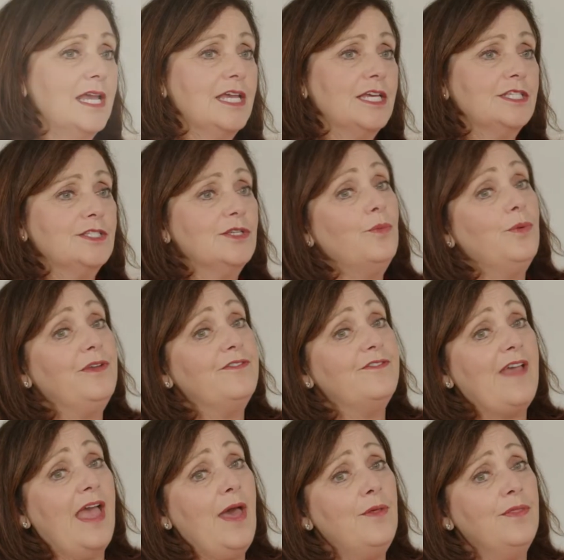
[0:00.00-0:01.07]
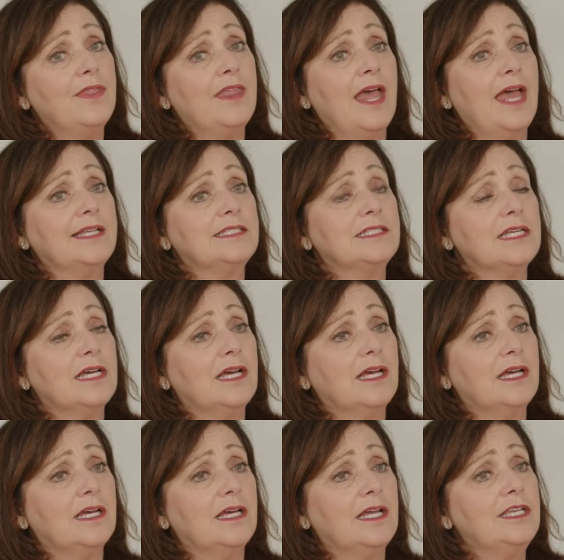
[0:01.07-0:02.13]
So we found that
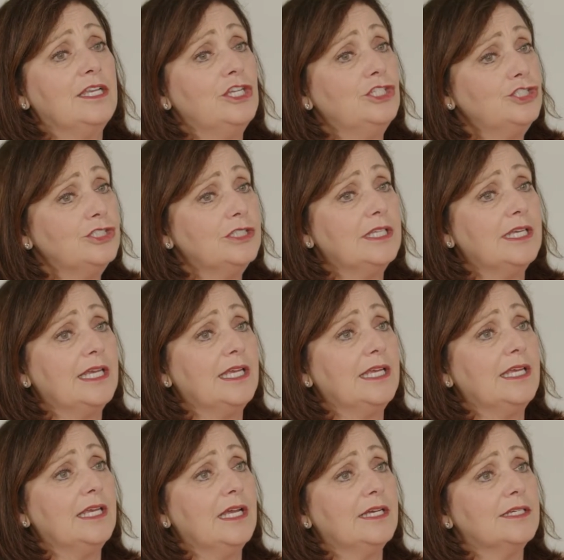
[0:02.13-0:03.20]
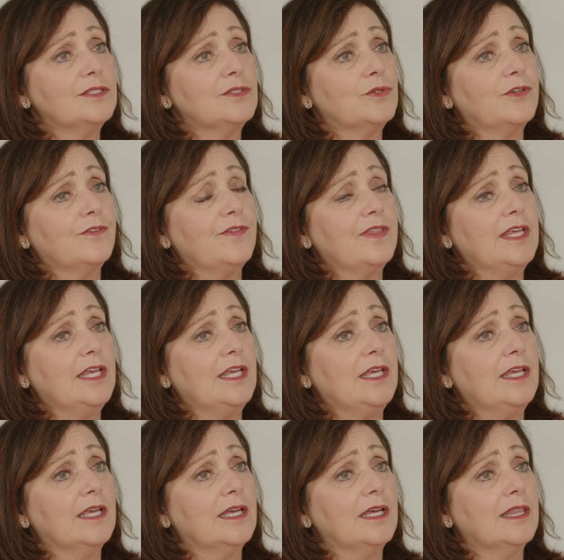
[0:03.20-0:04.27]
initially sort of the